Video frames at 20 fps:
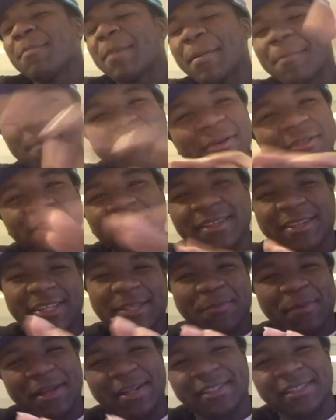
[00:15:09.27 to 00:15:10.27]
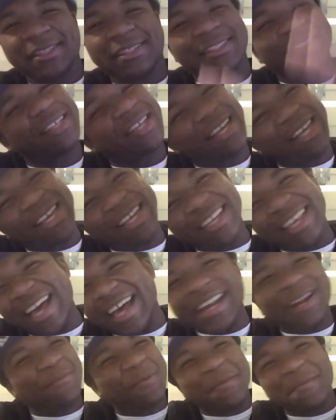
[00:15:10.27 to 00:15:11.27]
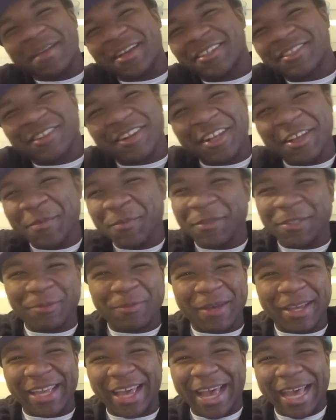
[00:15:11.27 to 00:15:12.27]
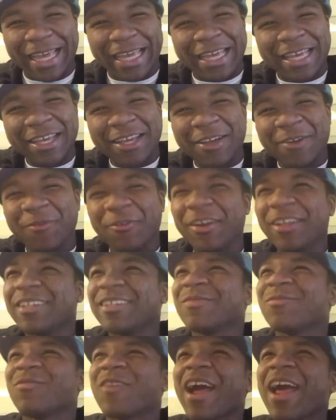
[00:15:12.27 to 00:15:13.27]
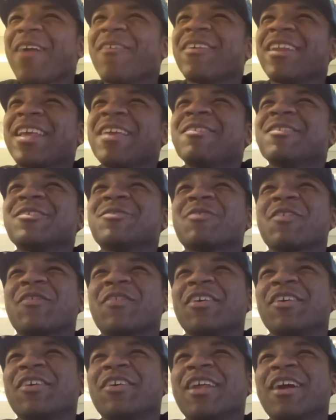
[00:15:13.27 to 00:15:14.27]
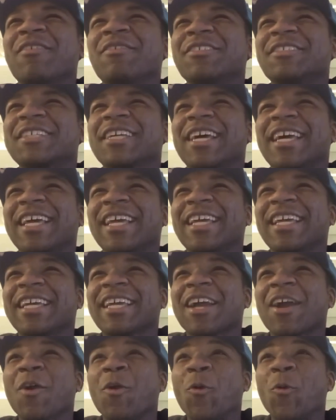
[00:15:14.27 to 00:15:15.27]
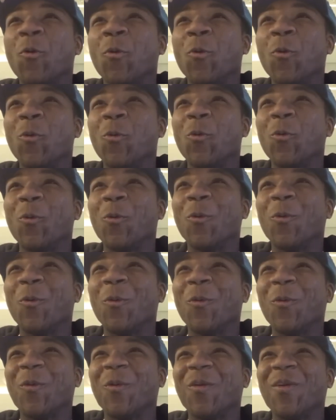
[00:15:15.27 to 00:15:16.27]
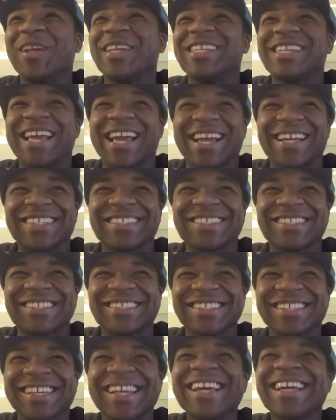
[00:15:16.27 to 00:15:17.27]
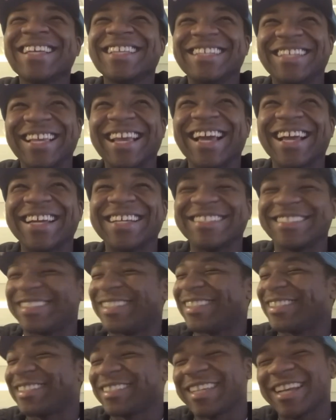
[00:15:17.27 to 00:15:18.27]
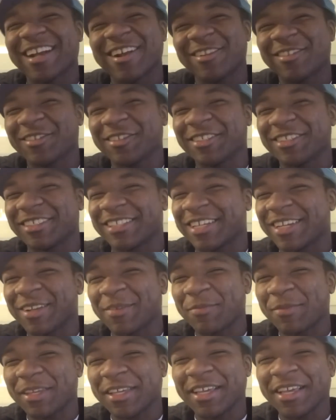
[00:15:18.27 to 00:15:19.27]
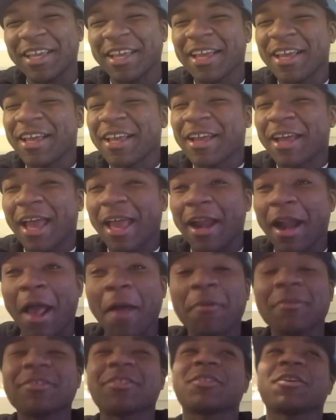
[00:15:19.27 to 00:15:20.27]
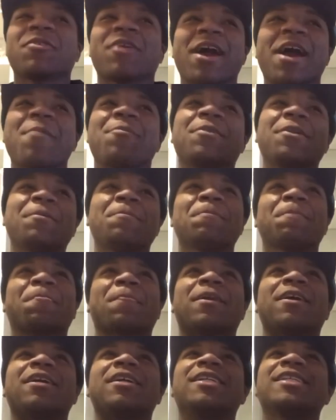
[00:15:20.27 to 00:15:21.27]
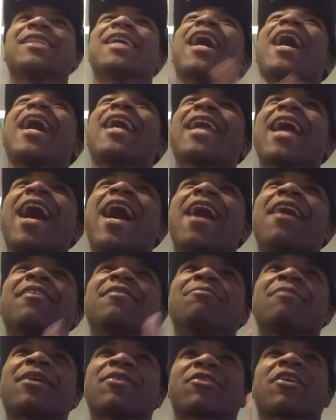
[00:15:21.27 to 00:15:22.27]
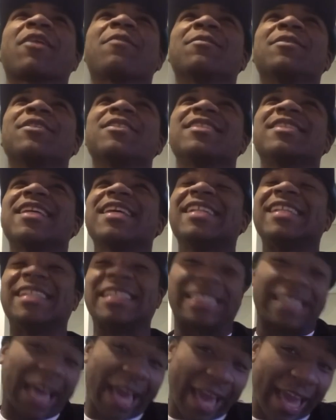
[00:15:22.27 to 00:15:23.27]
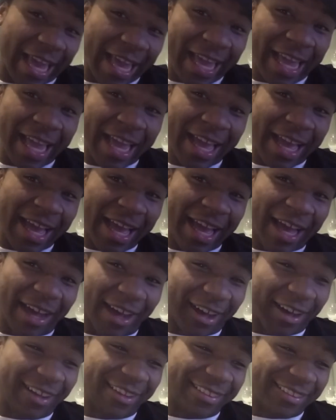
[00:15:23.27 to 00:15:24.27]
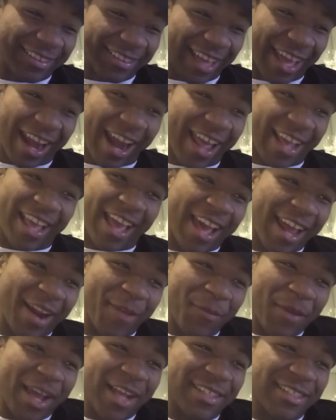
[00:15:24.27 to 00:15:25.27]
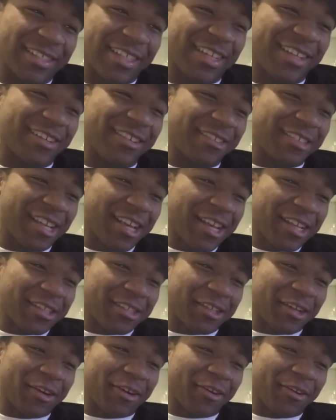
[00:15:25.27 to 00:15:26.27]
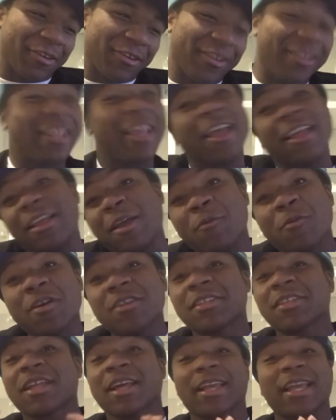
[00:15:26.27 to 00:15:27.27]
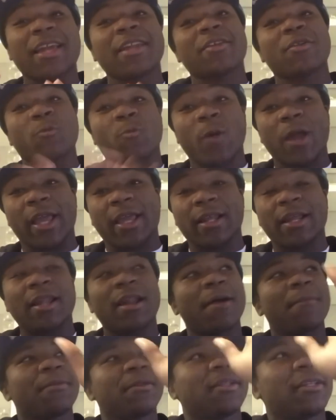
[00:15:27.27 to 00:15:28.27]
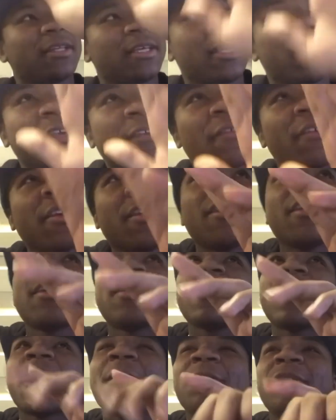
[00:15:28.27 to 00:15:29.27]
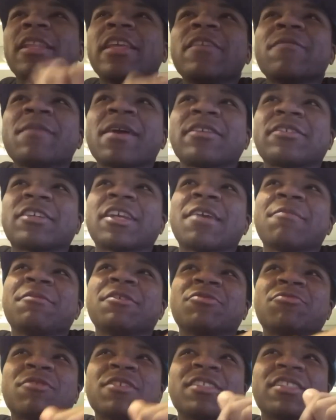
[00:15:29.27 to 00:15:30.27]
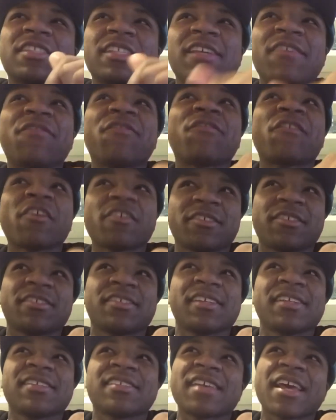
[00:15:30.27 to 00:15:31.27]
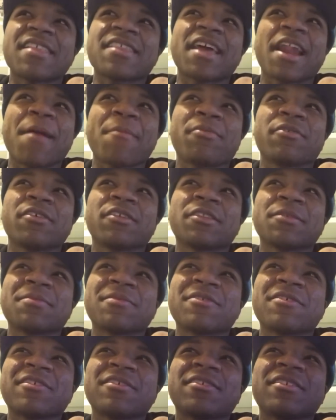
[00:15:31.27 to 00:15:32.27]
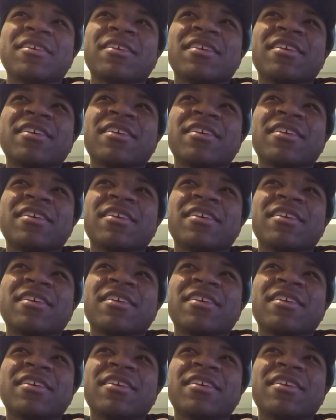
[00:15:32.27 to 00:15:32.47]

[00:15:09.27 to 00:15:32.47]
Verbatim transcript: But most anticipated Sensei gotta be Master Ambush, my guy. When right when he was revealed, I was like, ooh, yes, yes, this character is gonna be. And I was so happy because I got Master Ambush the day that I got Imaginators. So it wasn't like any wait, and I believe. I believe Master Ambush was the first sensei that I put on the portal.